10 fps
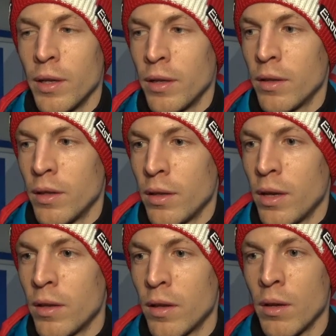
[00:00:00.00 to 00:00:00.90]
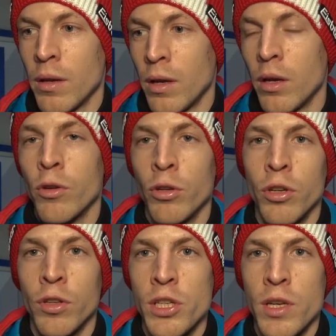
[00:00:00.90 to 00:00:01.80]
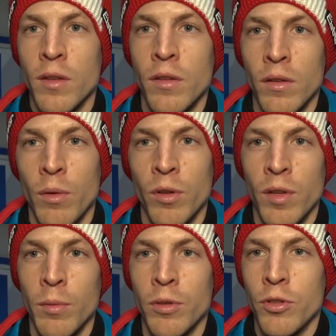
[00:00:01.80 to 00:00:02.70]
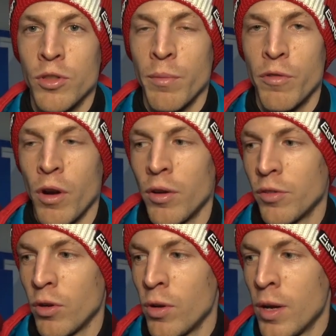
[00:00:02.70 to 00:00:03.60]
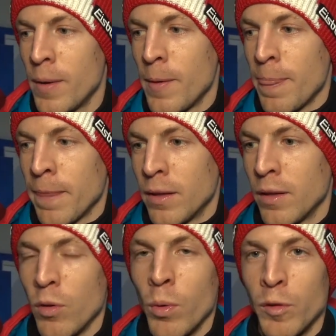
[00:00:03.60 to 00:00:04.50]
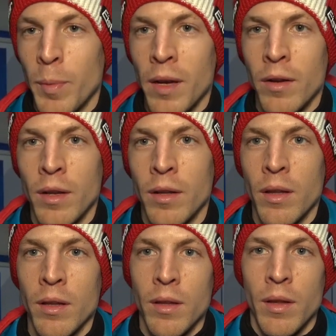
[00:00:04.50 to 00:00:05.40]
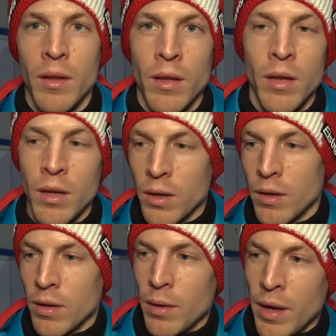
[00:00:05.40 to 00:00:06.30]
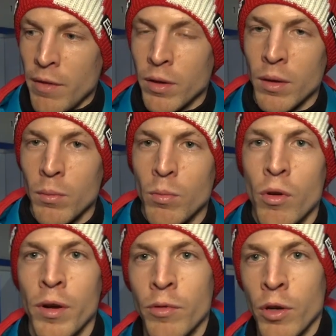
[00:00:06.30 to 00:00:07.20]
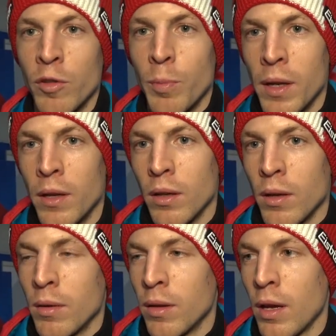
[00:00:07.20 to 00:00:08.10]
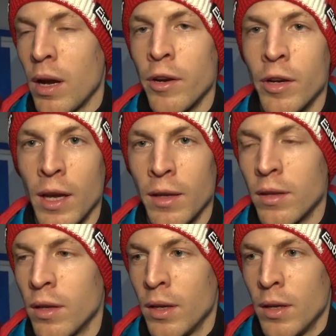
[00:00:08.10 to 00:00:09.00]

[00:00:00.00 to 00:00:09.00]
and had good conditions, and I was able to jump far. So that's always better than having more in-run speed and a higher gate.